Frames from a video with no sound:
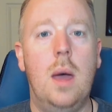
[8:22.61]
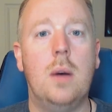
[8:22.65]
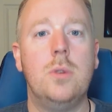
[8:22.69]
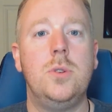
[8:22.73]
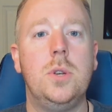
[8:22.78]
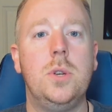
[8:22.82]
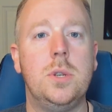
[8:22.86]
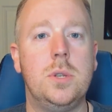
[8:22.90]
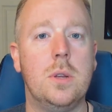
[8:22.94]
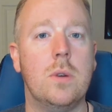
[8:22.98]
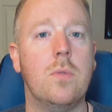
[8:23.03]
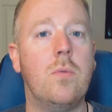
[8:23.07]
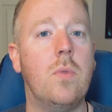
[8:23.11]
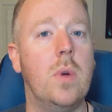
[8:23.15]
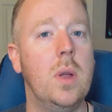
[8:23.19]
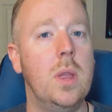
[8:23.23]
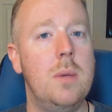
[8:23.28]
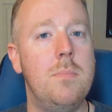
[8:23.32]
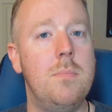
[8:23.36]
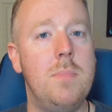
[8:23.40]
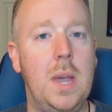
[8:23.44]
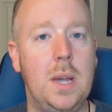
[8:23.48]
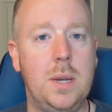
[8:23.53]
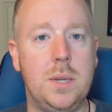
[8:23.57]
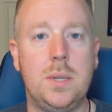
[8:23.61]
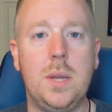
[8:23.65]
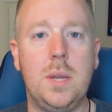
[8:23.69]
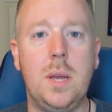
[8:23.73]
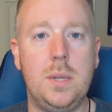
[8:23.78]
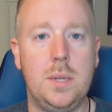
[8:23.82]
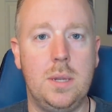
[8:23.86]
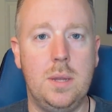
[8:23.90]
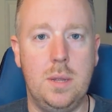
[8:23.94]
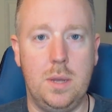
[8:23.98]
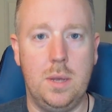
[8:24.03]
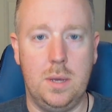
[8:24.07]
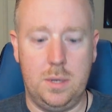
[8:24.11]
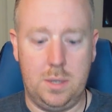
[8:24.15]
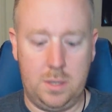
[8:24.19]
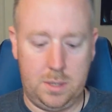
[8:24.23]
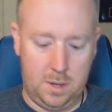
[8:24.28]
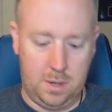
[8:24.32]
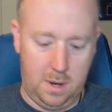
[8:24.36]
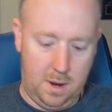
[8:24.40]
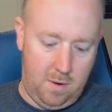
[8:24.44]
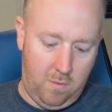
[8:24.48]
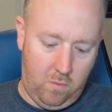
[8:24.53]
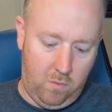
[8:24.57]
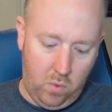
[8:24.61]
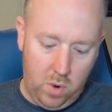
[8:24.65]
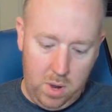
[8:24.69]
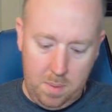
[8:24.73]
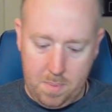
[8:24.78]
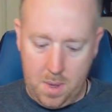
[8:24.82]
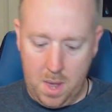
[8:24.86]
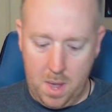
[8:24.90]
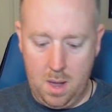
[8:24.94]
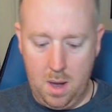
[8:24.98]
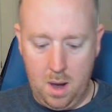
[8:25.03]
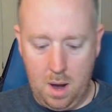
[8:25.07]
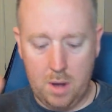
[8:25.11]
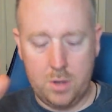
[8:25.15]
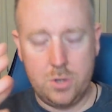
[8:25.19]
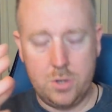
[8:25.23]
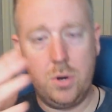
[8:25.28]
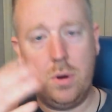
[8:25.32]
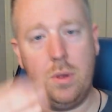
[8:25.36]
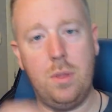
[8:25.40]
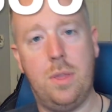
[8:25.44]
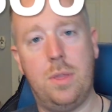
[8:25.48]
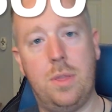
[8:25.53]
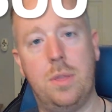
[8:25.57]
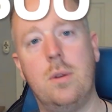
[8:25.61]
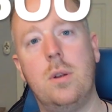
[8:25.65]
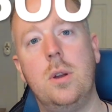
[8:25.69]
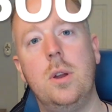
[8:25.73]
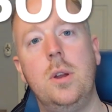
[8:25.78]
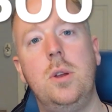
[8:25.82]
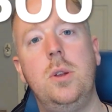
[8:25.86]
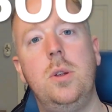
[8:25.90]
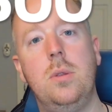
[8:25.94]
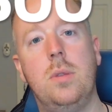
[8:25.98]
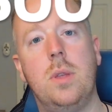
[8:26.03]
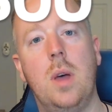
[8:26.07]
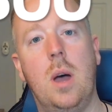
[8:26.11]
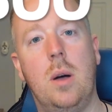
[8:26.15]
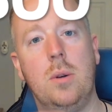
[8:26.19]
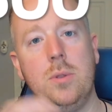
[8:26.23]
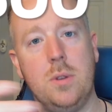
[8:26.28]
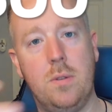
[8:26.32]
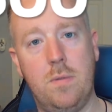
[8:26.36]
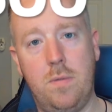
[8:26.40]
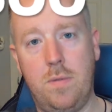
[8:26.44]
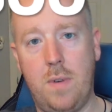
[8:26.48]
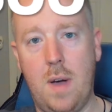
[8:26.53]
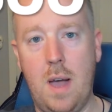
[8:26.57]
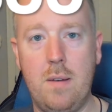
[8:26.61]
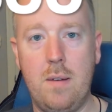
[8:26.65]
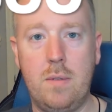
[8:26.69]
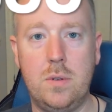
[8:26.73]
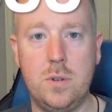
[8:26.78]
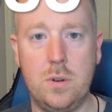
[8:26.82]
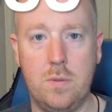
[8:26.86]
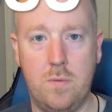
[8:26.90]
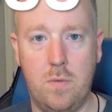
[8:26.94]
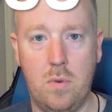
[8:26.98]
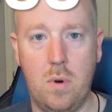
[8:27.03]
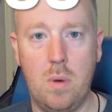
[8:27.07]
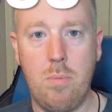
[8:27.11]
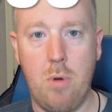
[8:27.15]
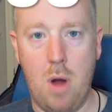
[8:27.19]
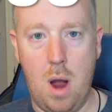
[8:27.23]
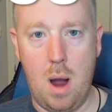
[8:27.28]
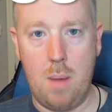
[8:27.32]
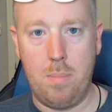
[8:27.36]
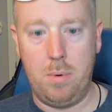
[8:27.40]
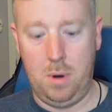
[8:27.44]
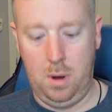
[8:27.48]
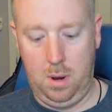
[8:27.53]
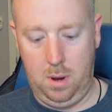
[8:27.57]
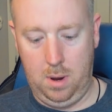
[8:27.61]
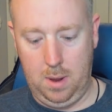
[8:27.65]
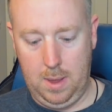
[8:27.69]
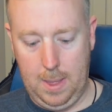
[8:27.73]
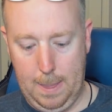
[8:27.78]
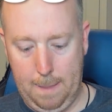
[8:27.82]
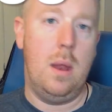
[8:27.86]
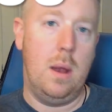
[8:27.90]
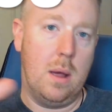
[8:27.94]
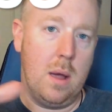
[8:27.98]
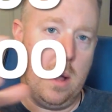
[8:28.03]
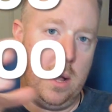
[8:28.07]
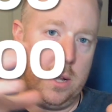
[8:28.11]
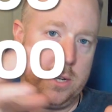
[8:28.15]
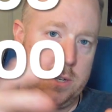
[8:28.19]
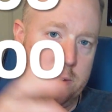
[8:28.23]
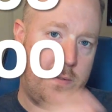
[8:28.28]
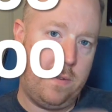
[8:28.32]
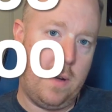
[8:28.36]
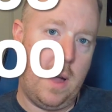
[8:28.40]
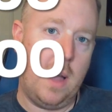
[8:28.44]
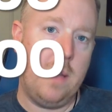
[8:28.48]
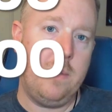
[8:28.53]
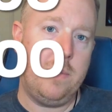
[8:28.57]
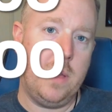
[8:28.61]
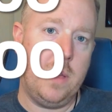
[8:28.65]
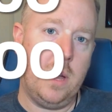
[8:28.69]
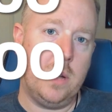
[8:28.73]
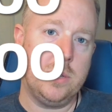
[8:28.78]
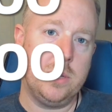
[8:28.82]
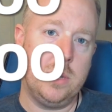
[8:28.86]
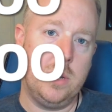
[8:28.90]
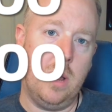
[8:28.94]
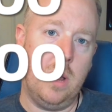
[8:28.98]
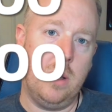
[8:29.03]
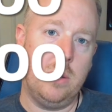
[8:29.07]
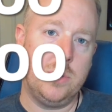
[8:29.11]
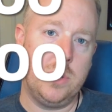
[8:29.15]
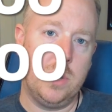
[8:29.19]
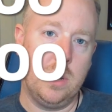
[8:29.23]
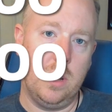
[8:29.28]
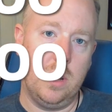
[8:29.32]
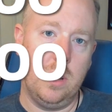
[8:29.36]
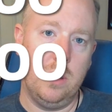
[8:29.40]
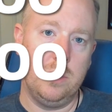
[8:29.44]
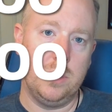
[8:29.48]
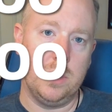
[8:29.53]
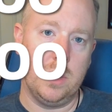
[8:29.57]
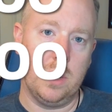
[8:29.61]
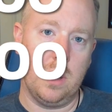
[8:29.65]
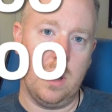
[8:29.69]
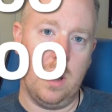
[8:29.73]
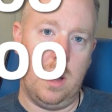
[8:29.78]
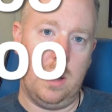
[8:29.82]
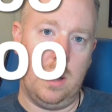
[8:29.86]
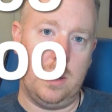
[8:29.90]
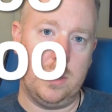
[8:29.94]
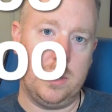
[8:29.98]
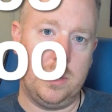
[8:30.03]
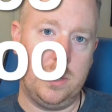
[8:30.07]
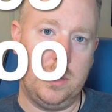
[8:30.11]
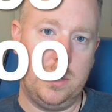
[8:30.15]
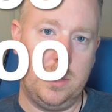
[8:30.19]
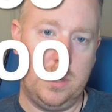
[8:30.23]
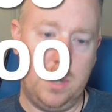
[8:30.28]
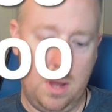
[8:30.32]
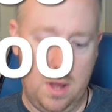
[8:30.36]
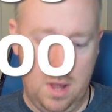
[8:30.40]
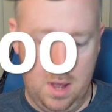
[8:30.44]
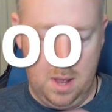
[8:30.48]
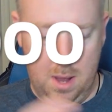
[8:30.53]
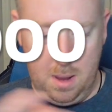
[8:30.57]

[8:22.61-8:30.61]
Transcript: Now, just to really make sense of this, if we pay $132,500 for a property and it costs $5,000 in closing costs,